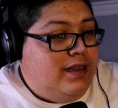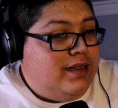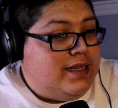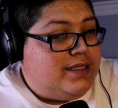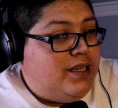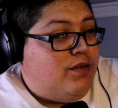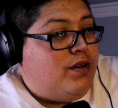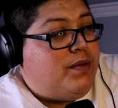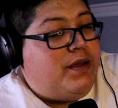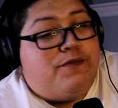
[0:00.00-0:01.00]
Let's say you want
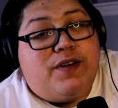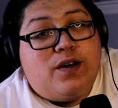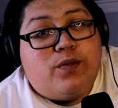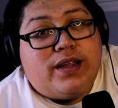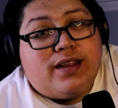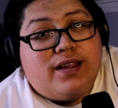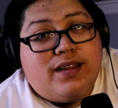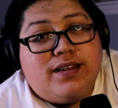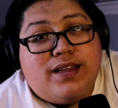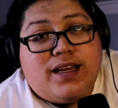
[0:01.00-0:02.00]
to buy Fenwick.
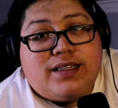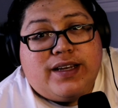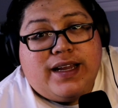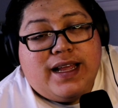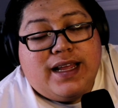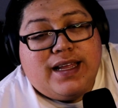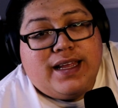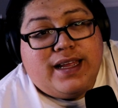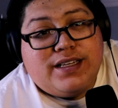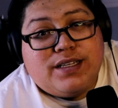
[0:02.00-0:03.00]
They got their
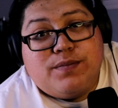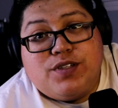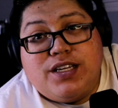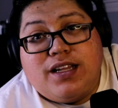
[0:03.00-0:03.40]
HMG